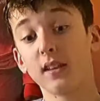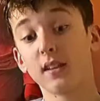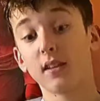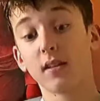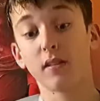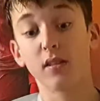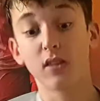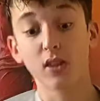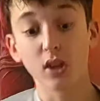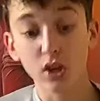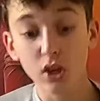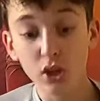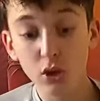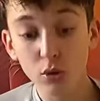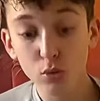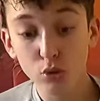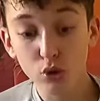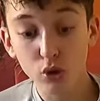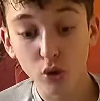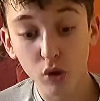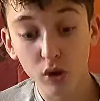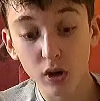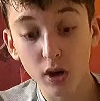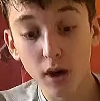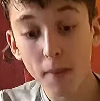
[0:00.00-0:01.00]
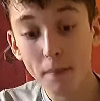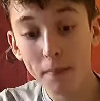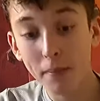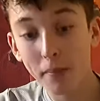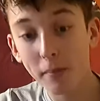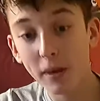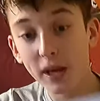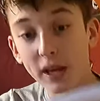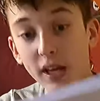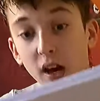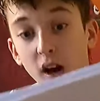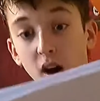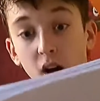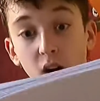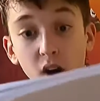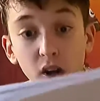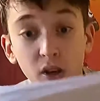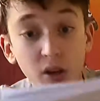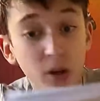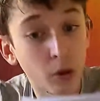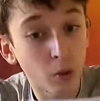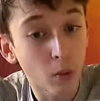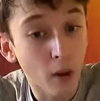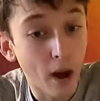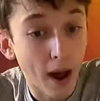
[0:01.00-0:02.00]
The news on
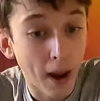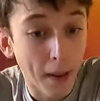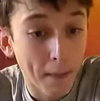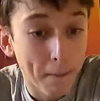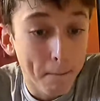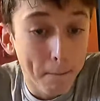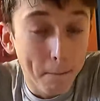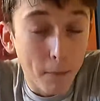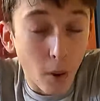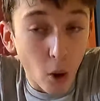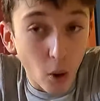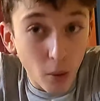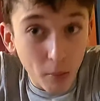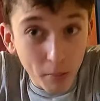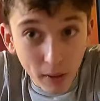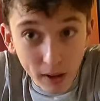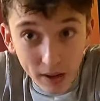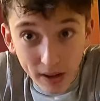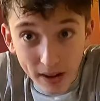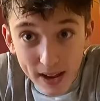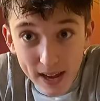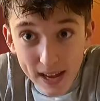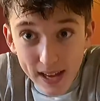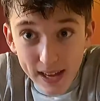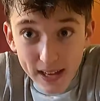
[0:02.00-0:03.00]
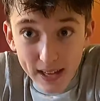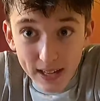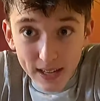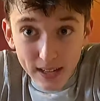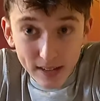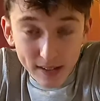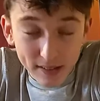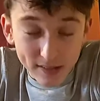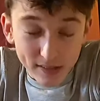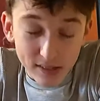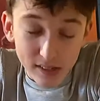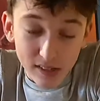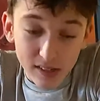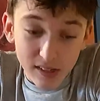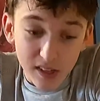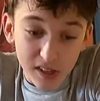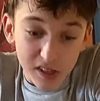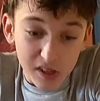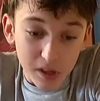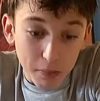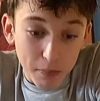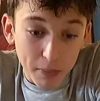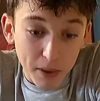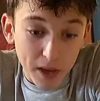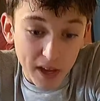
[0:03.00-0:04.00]
Upamecano and Botman has
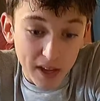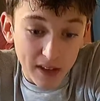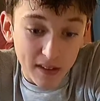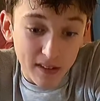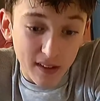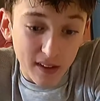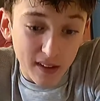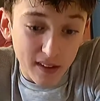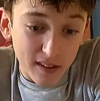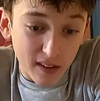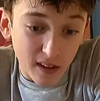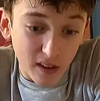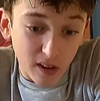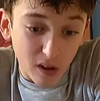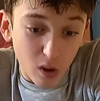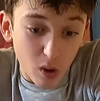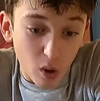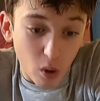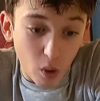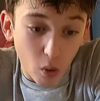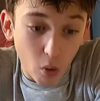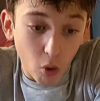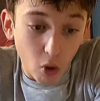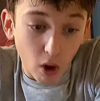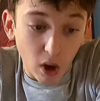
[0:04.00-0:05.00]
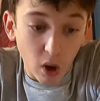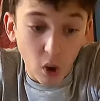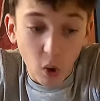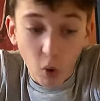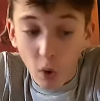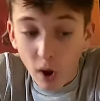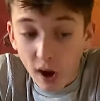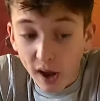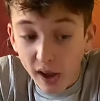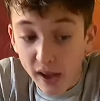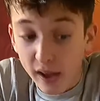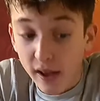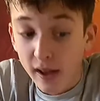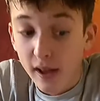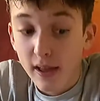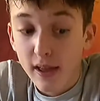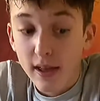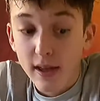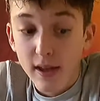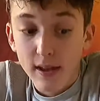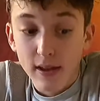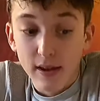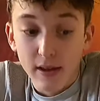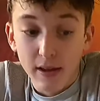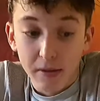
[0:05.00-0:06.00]
dissipated and gone quite quiet.
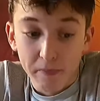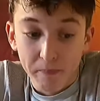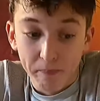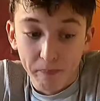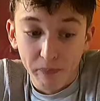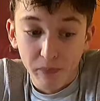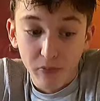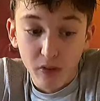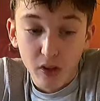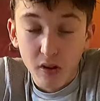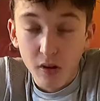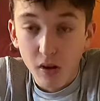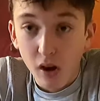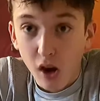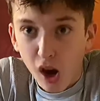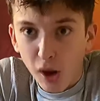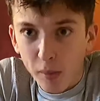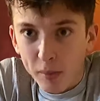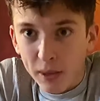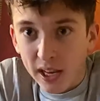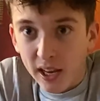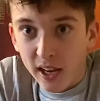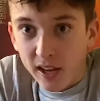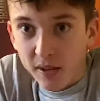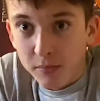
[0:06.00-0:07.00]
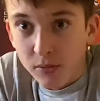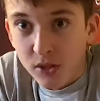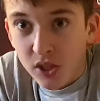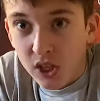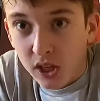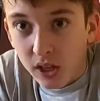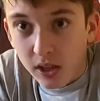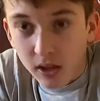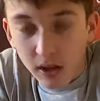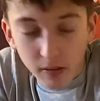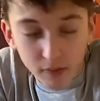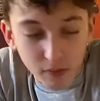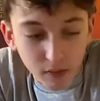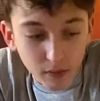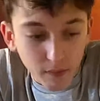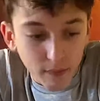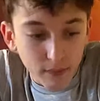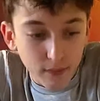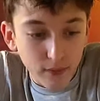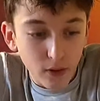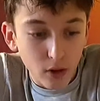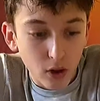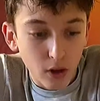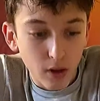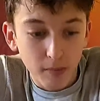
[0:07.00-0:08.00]
Um, R B Leipzig have
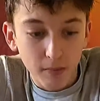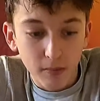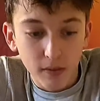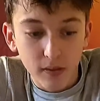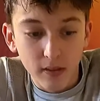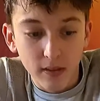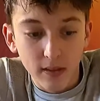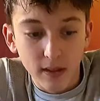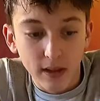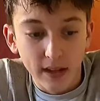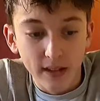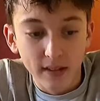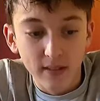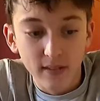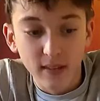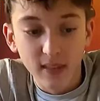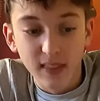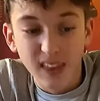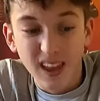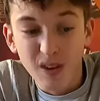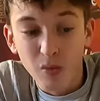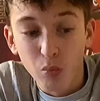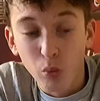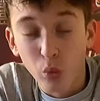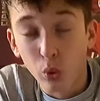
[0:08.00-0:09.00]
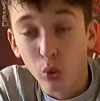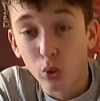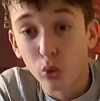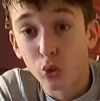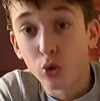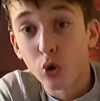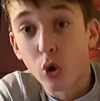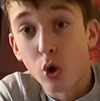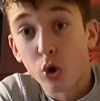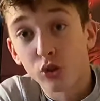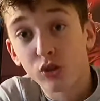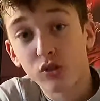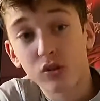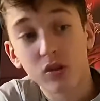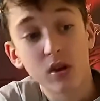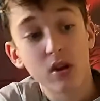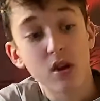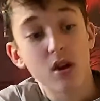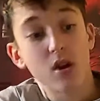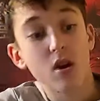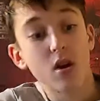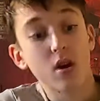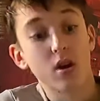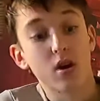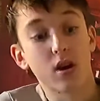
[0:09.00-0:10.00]
confirmed that they will not
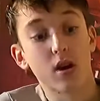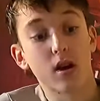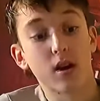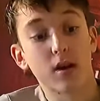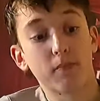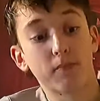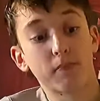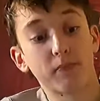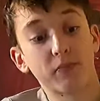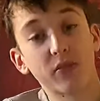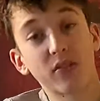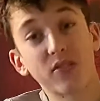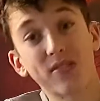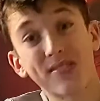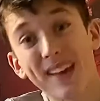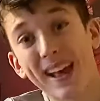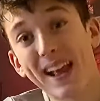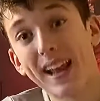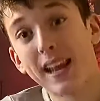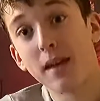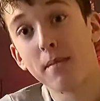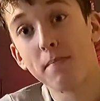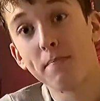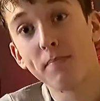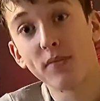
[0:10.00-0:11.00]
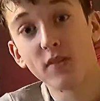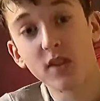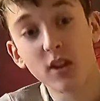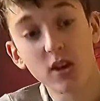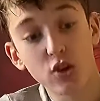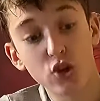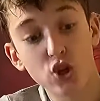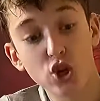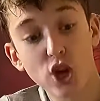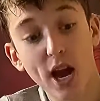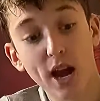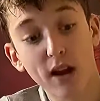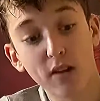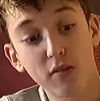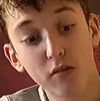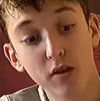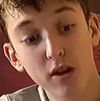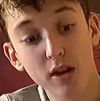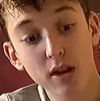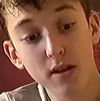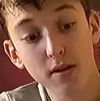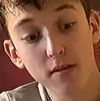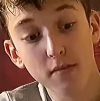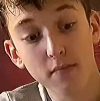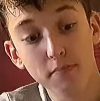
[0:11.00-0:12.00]
um, sell him in
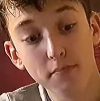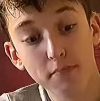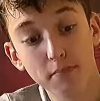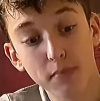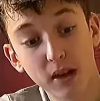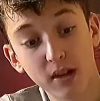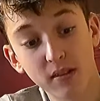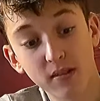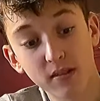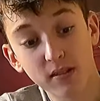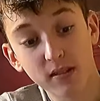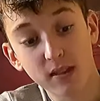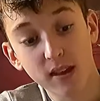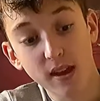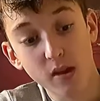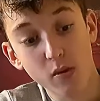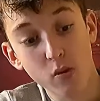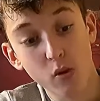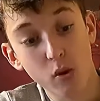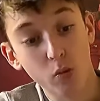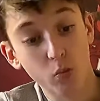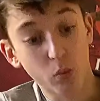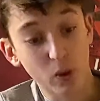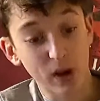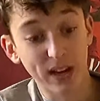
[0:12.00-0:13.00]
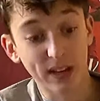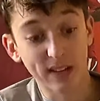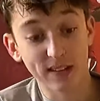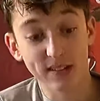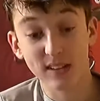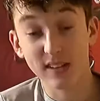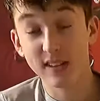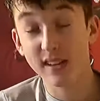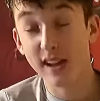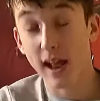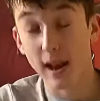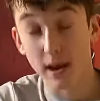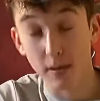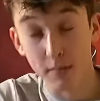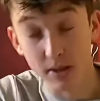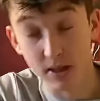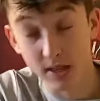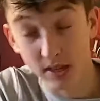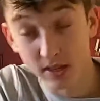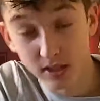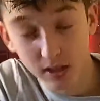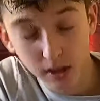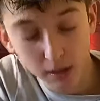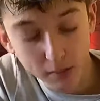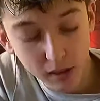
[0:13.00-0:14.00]
January, but they are willing to sell him in the
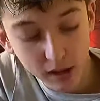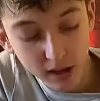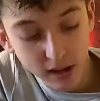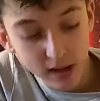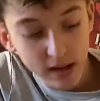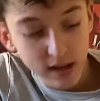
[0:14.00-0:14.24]
summer.